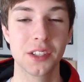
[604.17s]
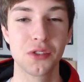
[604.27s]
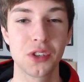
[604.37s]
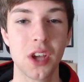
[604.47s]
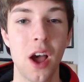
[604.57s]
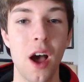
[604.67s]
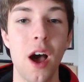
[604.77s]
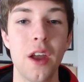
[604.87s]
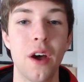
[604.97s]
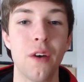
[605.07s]
There's a
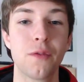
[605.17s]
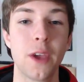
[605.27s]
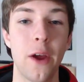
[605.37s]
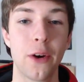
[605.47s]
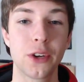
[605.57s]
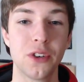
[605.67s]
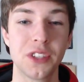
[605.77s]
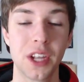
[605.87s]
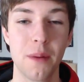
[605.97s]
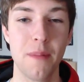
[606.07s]
ton of
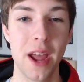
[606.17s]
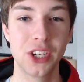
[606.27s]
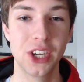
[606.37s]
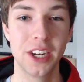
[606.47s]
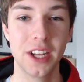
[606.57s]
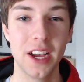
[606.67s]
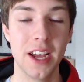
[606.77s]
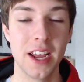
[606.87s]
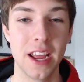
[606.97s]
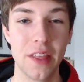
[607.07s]
characters that are mentioned
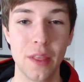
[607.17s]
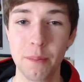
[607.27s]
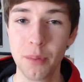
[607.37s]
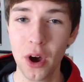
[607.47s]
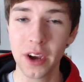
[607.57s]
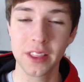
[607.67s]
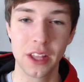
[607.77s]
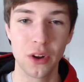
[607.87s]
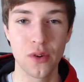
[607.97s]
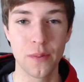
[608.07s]
in the book
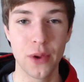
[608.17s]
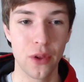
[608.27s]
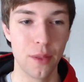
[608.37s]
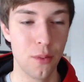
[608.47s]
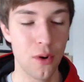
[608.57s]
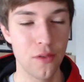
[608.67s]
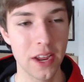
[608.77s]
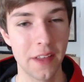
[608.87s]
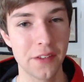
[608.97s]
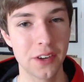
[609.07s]
that don't appear in the
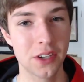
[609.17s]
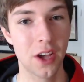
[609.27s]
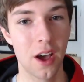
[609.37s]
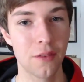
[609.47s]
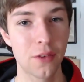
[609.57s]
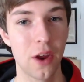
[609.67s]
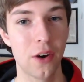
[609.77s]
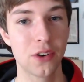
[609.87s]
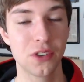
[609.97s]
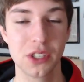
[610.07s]
movie, and there's a ton of
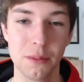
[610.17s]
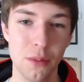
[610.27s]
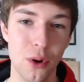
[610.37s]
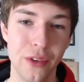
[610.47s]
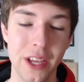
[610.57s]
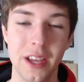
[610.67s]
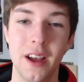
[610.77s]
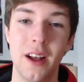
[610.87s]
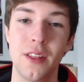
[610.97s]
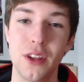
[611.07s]
characters in the movie
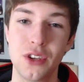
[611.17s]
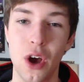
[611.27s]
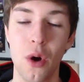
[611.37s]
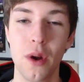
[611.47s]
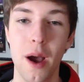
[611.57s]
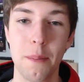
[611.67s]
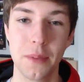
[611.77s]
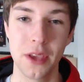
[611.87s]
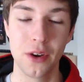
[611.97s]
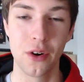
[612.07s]
that don't
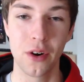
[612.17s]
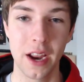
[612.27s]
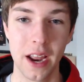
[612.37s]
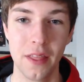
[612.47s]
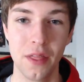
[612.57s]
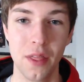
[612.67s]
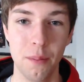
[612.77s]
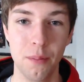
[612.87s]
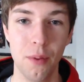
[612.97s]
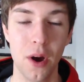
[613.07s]
appear in the
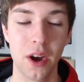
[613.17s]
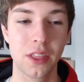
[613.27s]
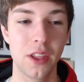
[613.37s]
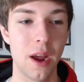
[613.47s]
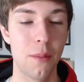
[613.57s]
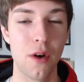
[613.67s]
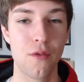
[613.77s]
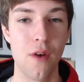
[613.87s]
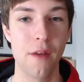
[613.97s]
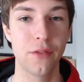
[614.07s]
book. The number
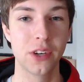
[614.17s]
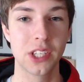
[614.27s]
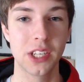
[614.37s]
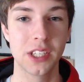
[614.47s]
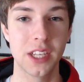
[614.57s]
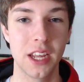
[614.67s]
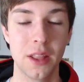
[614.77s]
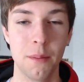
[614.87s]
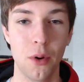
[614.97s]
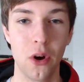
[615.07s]
of references
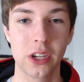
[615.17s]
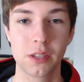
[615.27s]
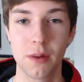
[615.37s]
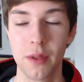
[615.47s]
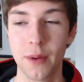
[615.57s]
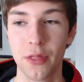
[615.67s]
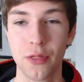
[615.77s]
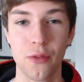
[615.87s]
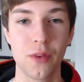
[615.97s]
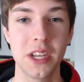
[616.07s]
in the book is probably
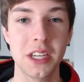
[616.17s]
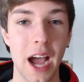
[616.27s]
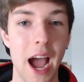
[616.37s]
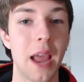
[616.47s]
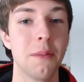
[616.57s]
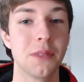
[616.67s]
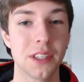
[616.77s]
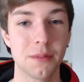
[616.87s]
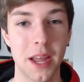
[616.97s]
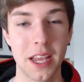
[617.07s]
about 3 times
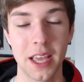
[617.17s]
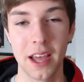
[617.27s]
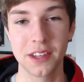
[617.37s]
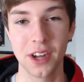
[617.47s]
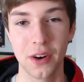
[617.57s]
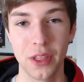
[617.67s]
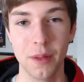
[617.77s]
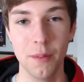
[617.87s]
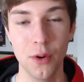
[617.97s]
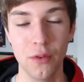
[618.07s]
as many as are in
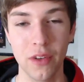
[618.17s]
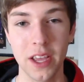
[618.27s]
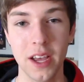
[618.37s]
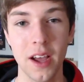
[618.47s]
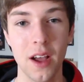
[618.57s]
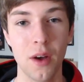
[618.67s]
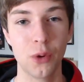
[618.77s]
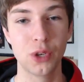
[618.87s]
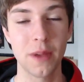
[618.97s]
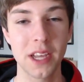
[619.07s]
the movie,
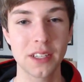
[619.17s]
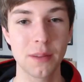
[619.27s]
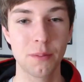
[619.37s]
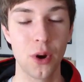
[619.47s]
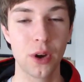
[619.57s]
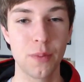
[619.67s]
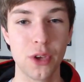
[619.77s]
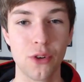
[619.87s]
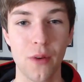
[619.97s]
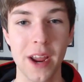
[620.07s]
which makes the book
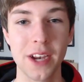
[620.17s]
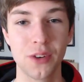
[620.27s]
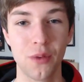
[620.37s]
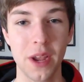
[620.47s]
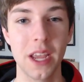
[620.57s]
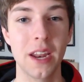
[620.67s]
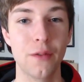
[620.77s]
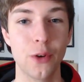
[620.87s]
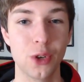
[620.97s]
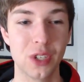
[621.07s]
be great to read
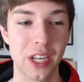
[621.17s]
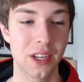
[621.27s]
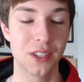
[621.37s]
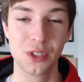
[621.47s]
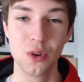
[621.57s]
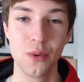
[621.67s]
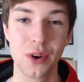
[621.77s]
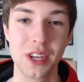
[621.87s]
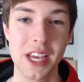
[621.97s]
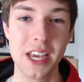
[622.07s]
if you're just like a
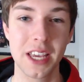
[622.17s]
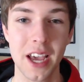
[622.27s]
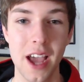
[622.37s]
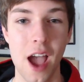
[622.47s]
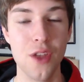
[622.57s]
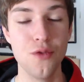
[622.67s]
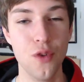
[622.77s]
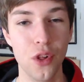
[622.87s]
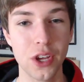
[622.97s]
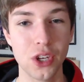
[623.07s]
super geek and you
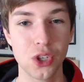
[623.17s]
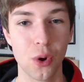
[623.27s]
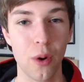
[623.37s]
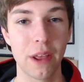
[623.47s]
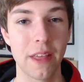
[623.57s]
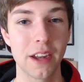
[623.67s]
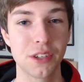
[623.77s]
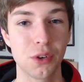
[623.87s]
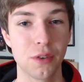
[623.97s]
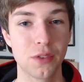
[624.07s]
really enjoy that
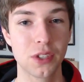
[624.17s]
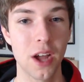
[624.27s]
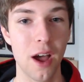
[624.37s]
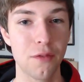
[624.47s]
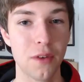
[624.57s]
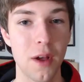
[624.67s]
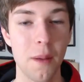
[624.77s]
sort of stuff.